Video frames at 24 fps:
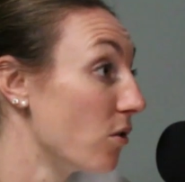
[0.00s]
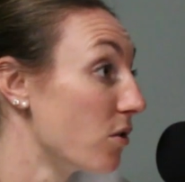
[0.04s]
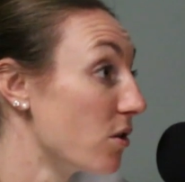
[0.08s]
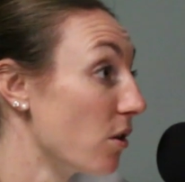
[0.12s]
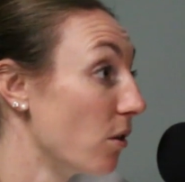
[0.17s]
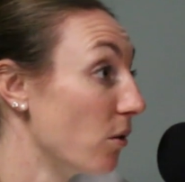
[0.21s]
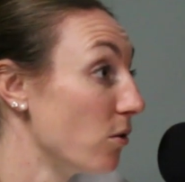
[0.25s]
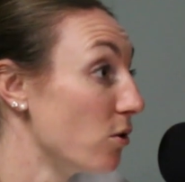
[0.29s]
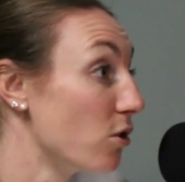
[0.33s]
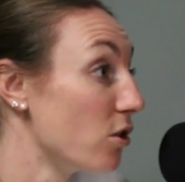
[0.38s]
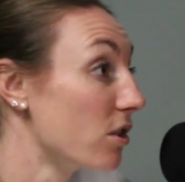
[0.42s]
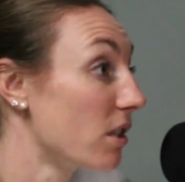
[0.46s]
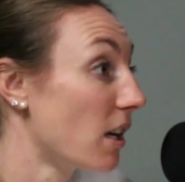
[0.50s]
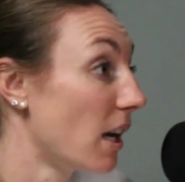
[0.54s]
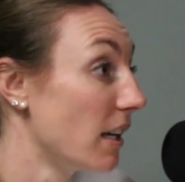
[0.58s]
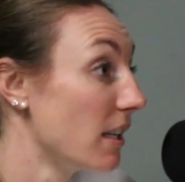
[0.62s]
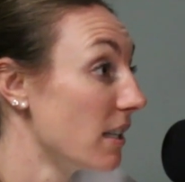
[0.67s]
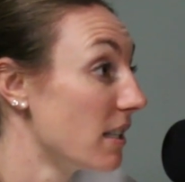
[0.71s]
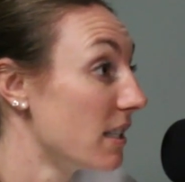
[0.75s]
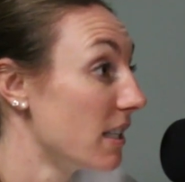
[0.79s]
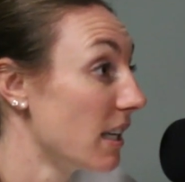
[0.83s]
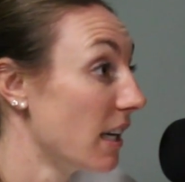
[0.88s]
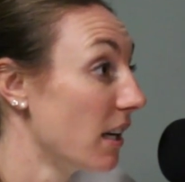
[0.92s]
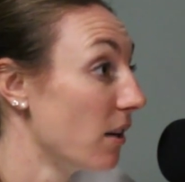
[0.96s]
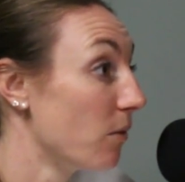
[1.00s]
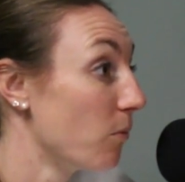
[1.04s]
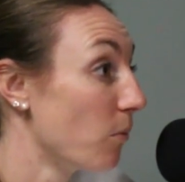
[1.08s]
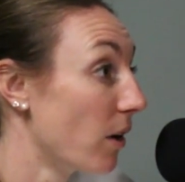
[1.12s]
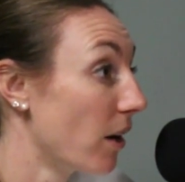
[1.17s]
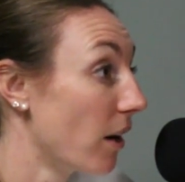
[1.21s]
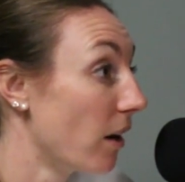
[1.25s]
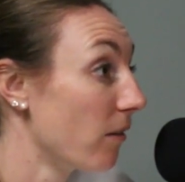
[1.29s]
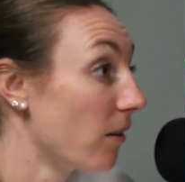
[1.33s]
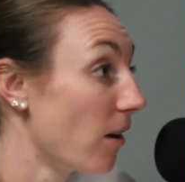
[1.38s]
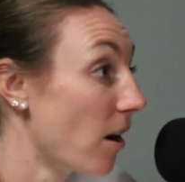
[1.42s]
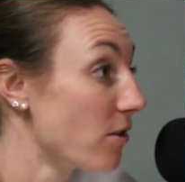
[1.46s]
So just kind of seeing
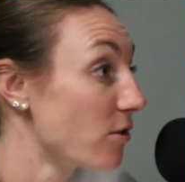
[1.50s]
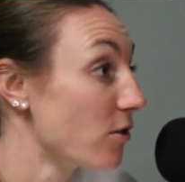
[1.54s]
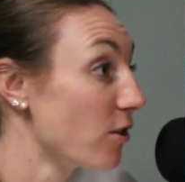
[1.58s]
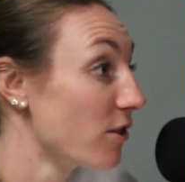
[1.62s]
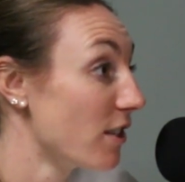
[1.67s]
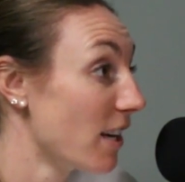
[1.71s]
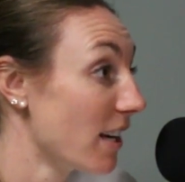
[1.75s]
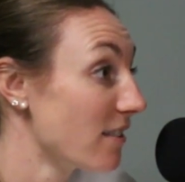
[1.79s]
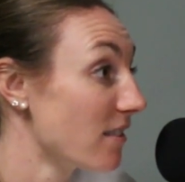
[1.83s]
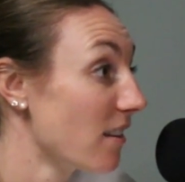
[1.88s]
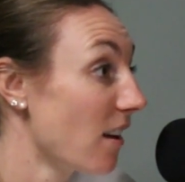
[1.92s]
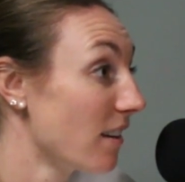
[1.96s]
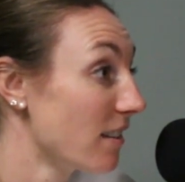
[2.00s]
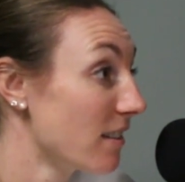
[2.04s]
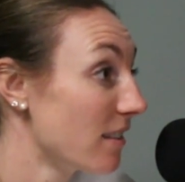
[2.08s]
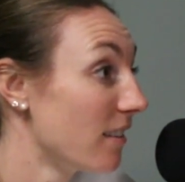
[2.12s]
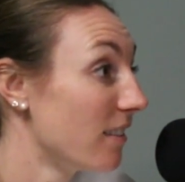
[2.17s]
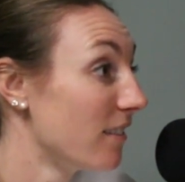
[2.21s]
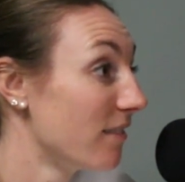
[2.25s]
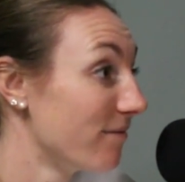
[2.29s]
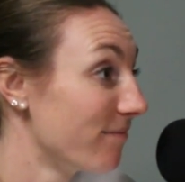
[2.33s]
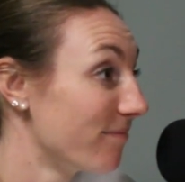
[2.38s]
where our roster takes us.